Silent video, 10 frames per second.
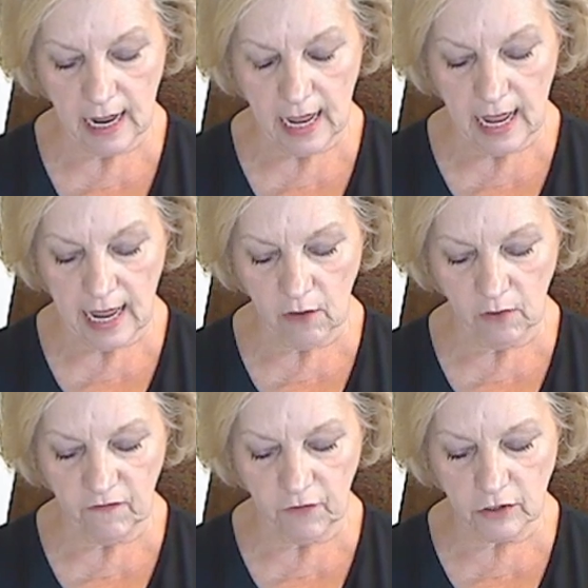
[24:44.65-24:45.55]

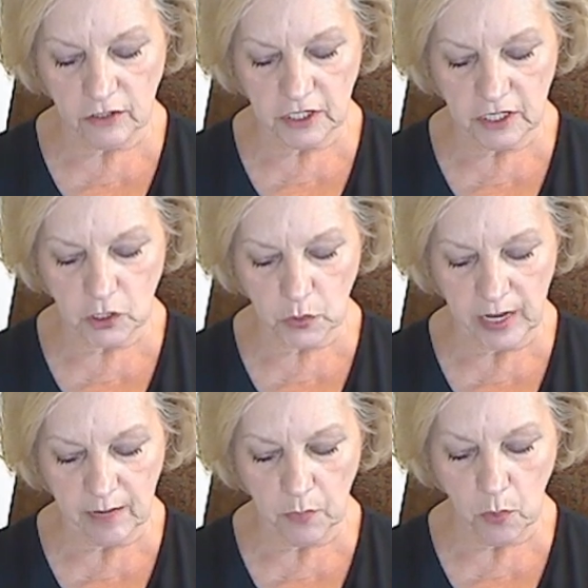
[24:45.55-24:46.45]
Endocytosis
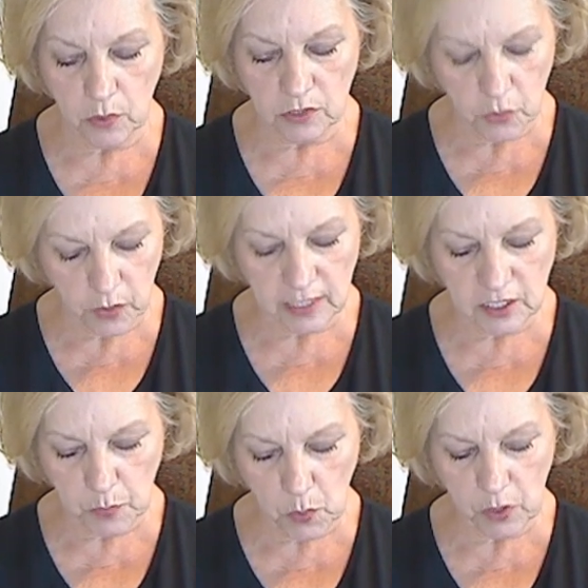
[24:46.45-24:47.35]
is a transport
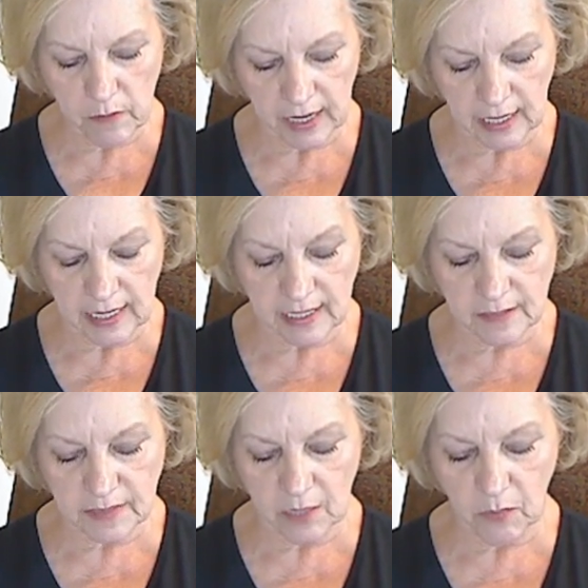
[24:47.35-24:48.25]
mechanism that
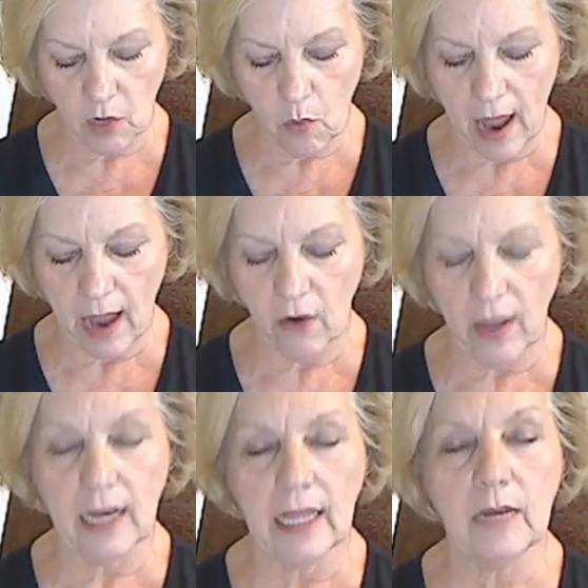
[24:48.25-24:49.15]
involves the intake of
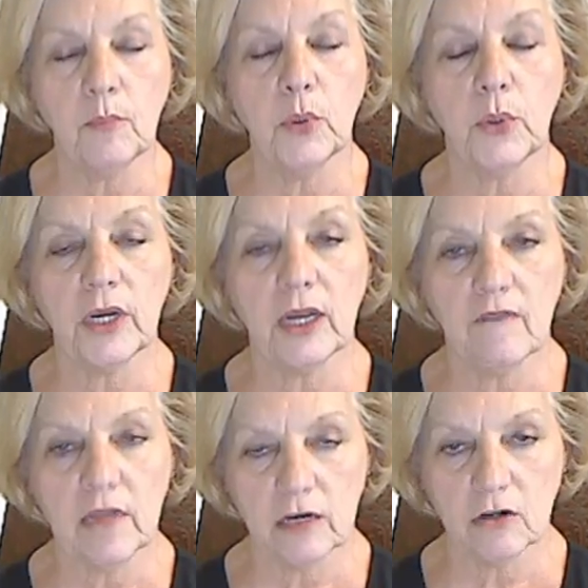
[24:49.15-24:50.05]
food or